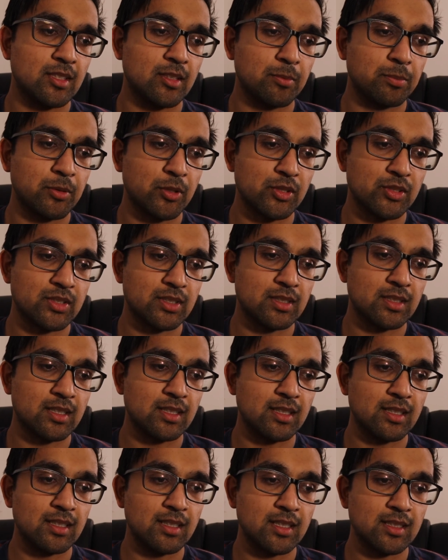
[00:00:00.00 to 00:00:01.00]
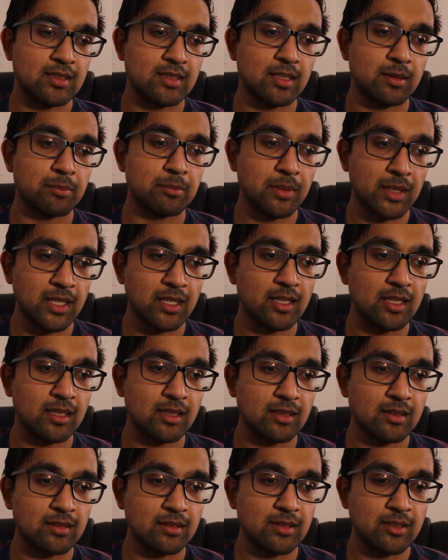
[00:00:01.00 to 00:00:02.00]
person that he ends up
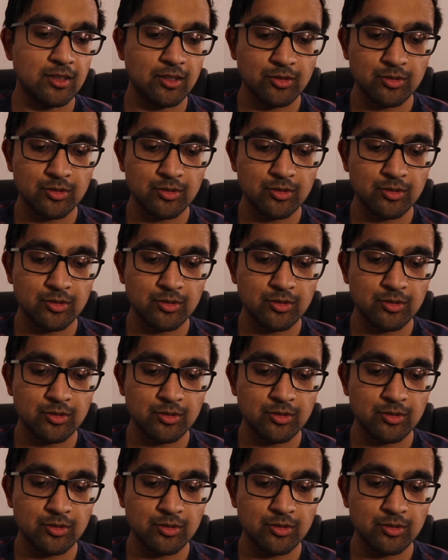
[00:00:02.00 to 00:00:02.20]
meeting,